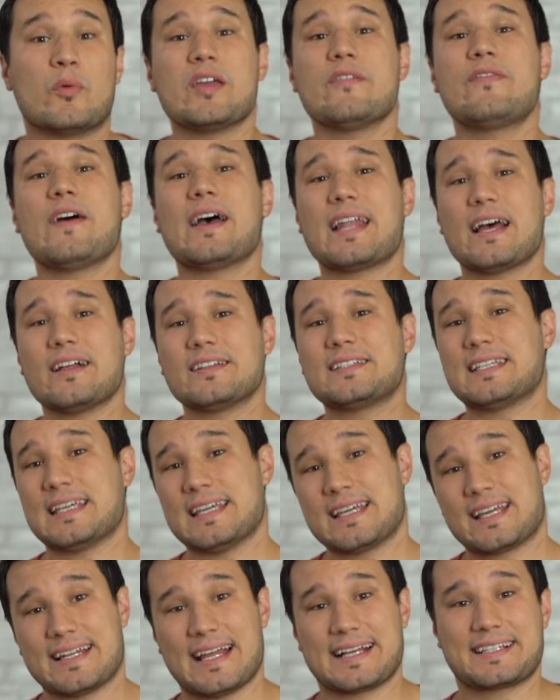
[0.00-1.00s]
We've had
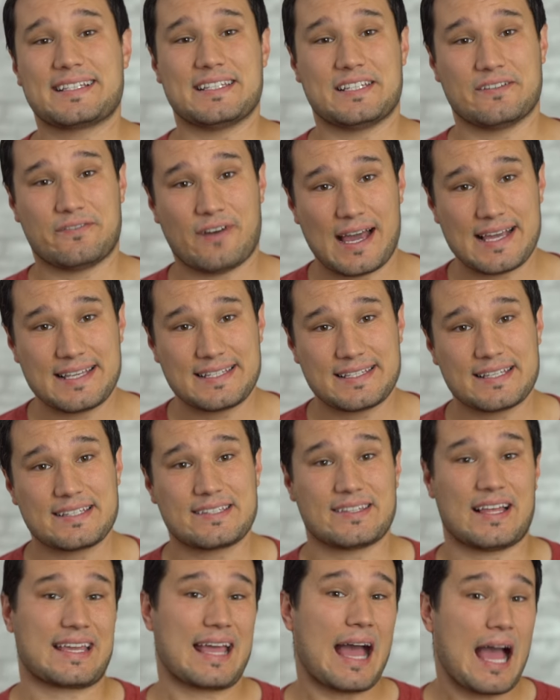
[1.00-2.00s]
LTE connected
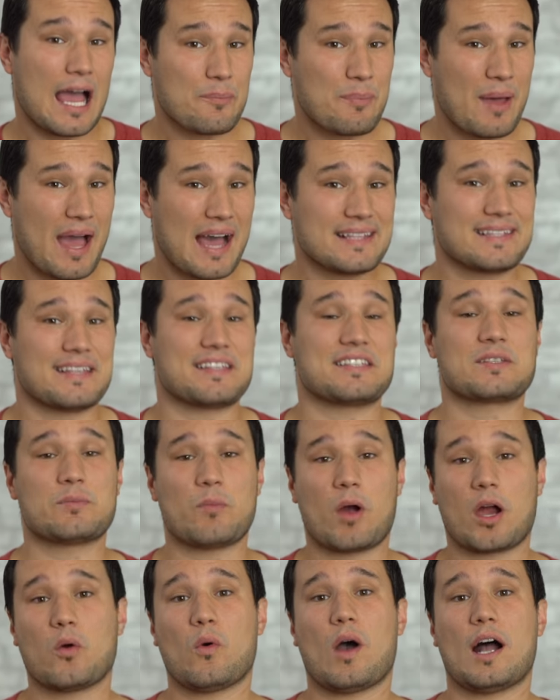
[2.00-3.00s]
devices like iPads and
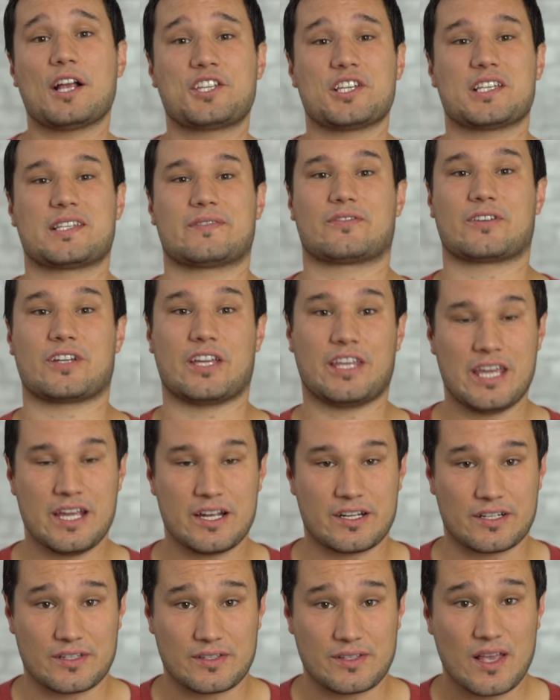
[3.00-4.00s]
smartwatches for
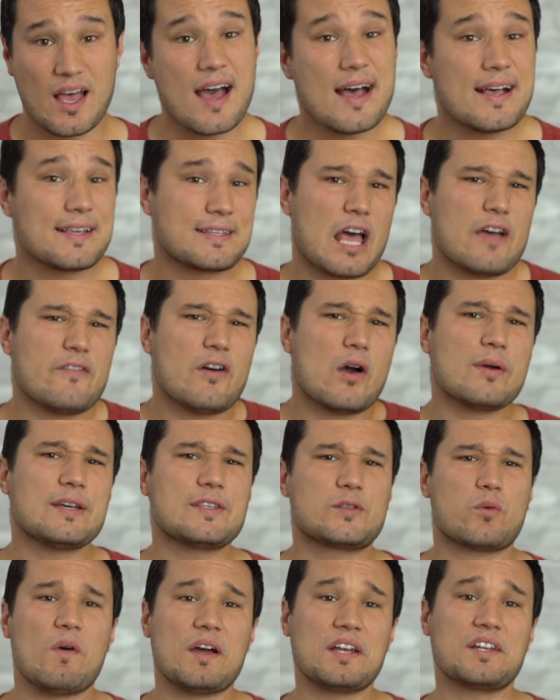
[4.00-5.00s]
years, so I've
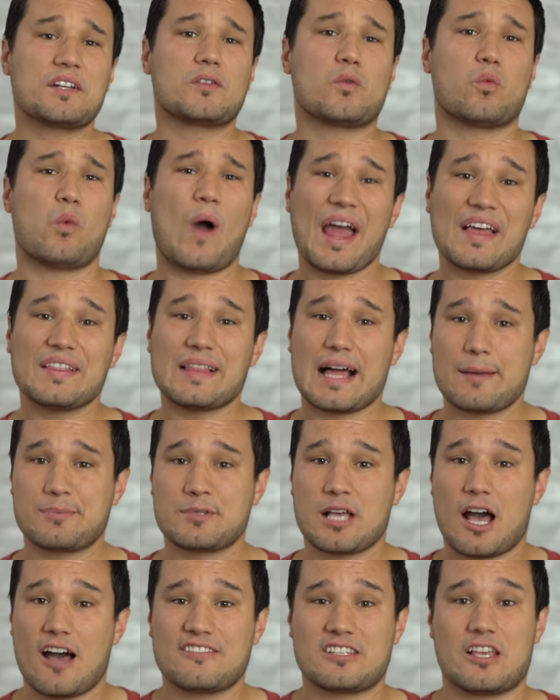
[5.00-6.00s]
always wondered why
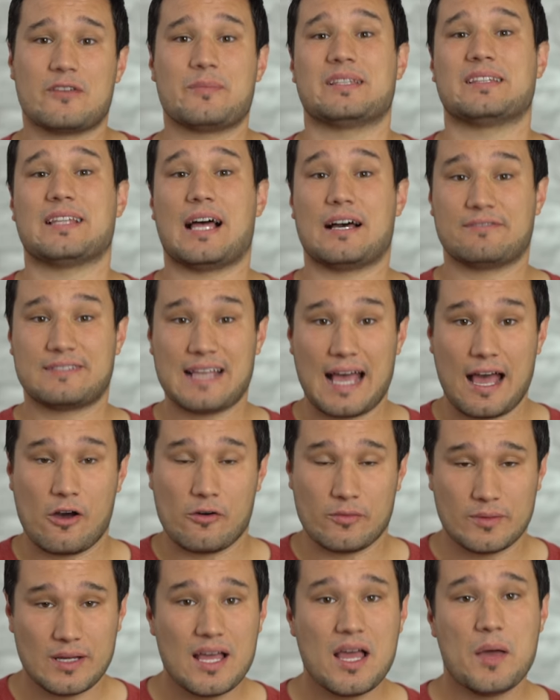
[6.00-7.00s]
laptops have been left
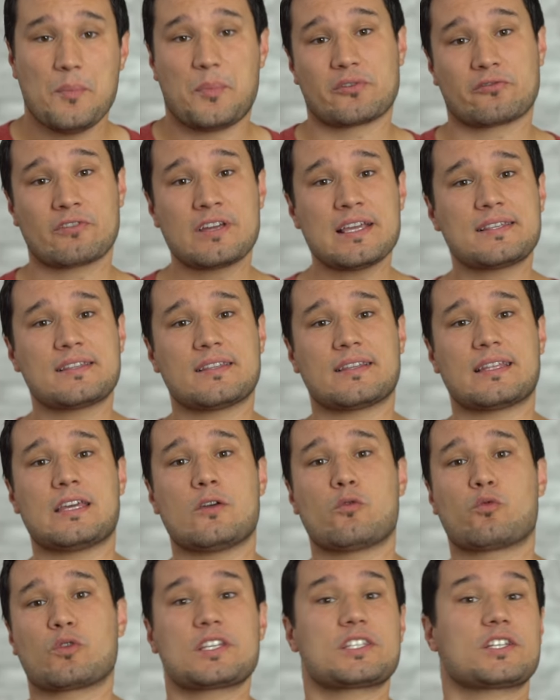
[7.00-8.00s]
out. But
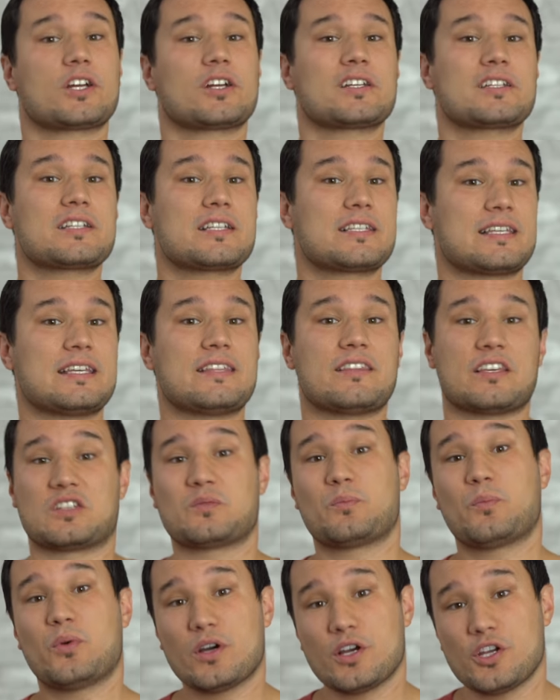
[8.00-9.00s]
recently, we're starting to see
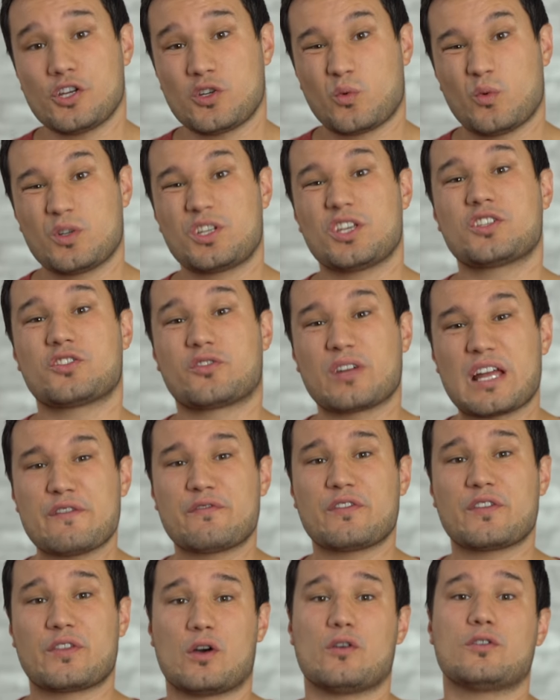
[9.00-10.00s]
this push, which is
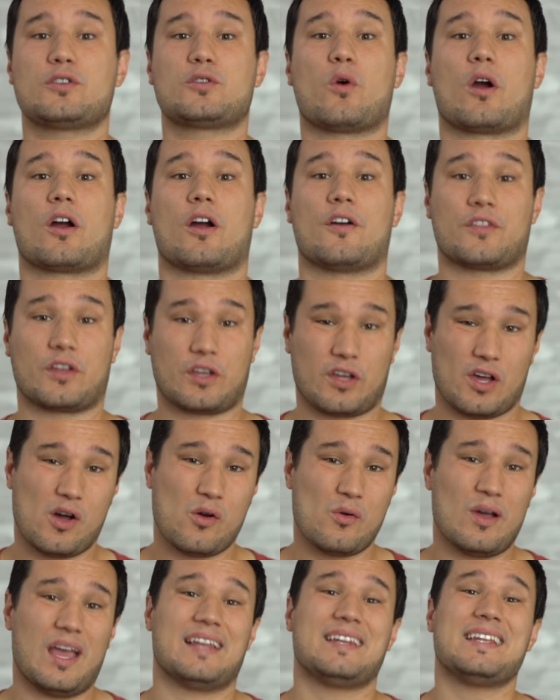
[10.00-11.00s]
great for those who are on the
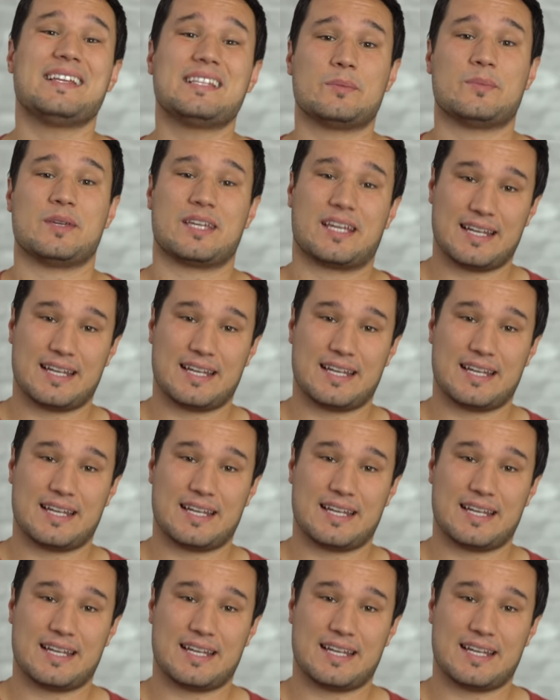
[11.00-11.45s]
go and need to be